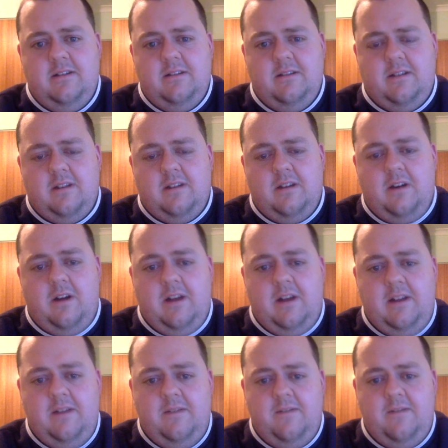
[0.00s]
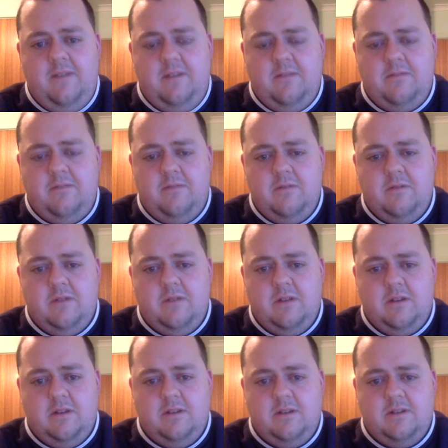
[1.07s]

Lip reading: Like, I didn't think we were going